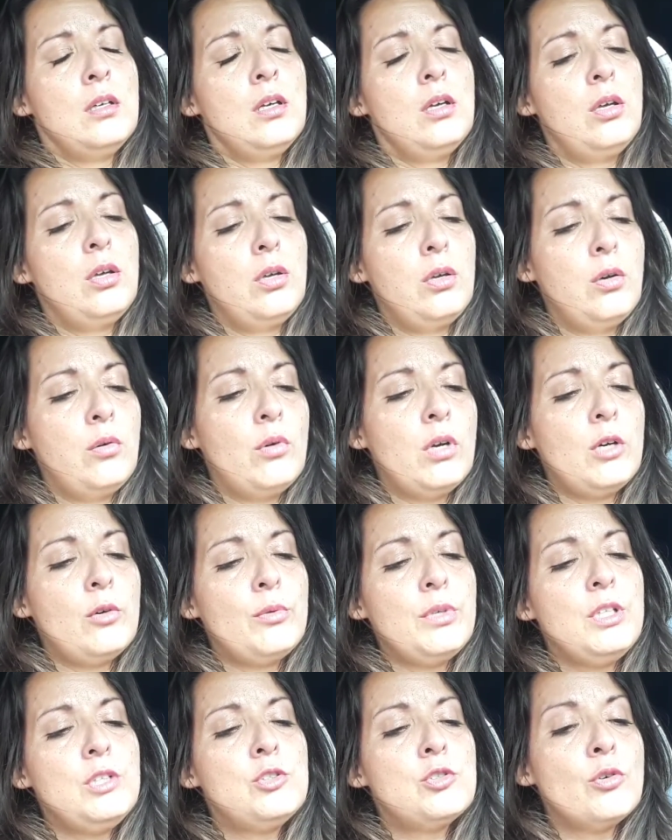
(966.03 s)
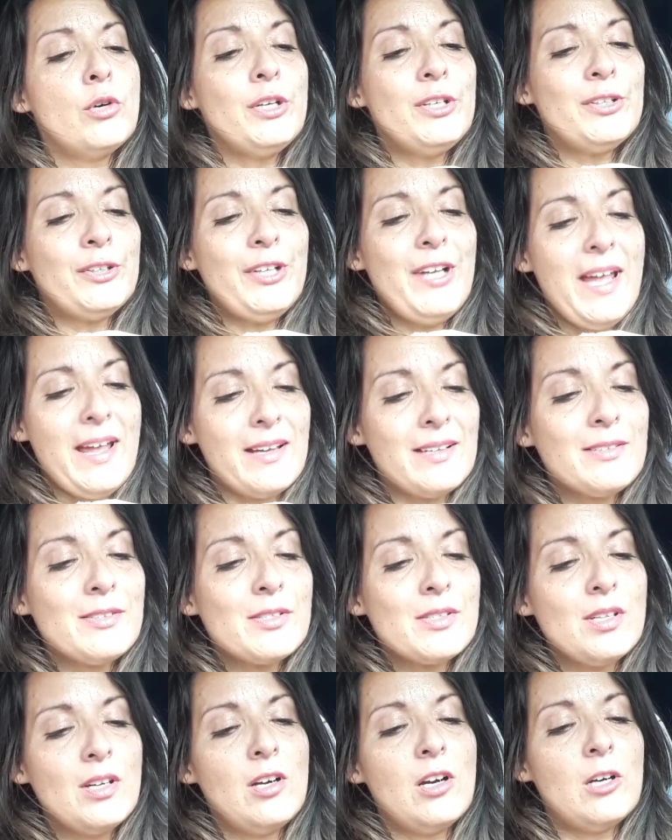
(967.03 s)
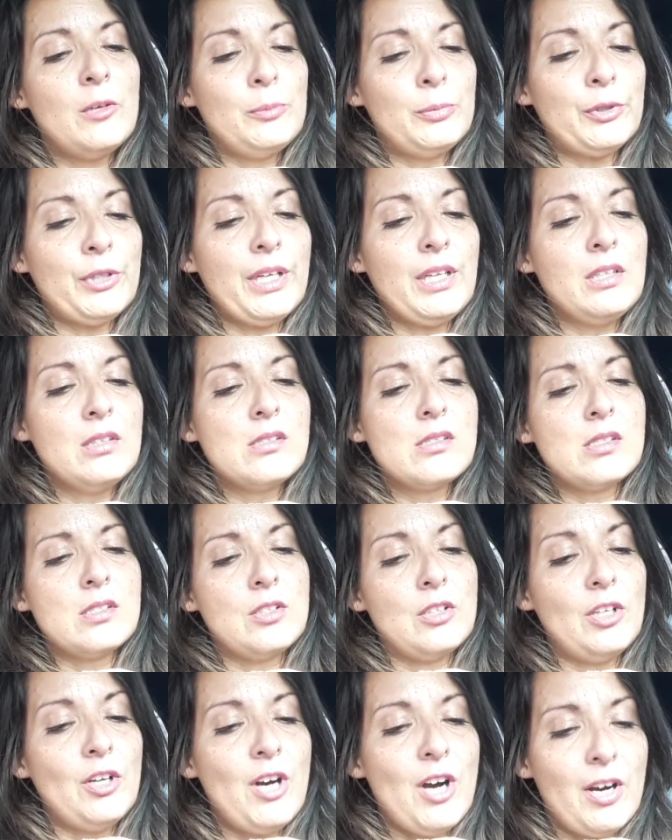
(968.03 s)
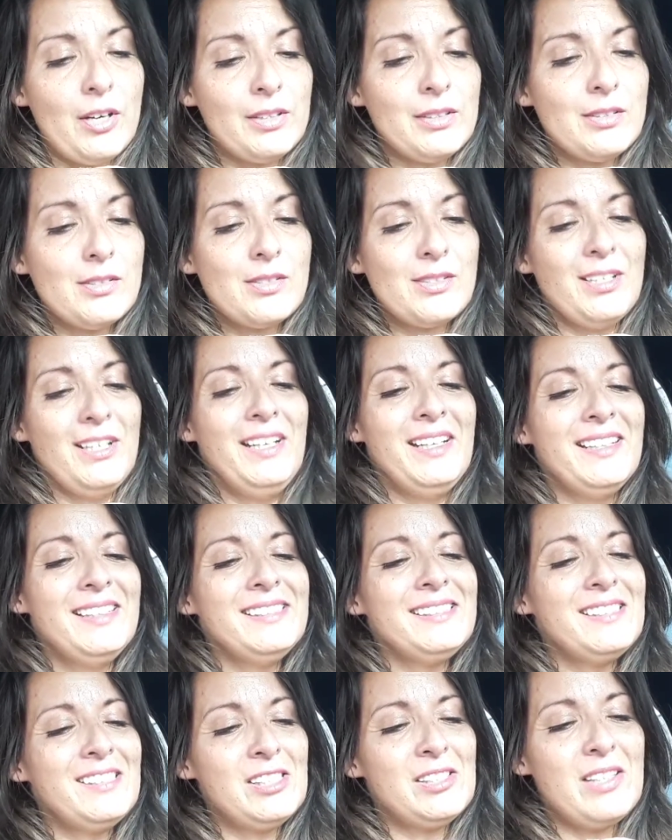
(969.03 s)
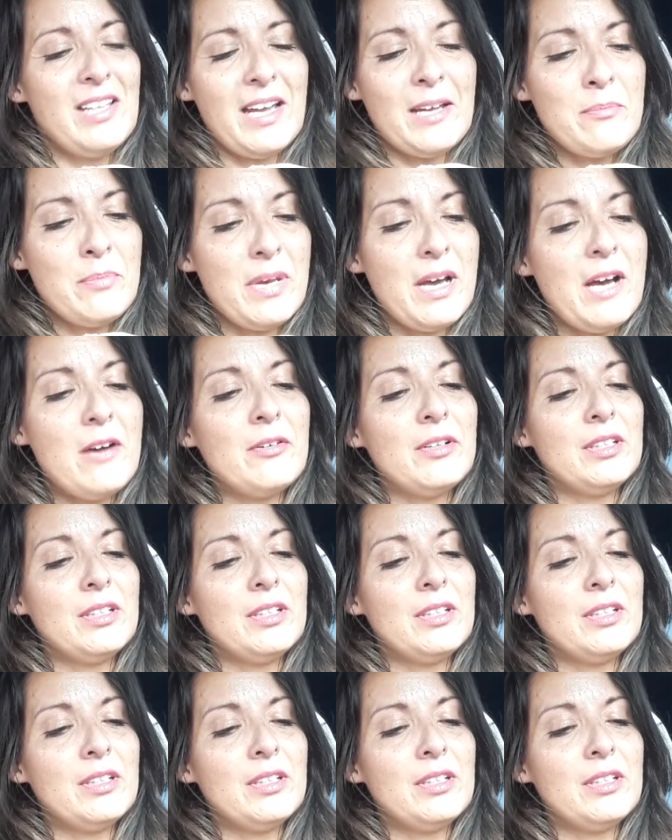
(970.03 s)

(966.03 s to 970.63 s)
where we join our hands, our brains, and our hearts to thy power.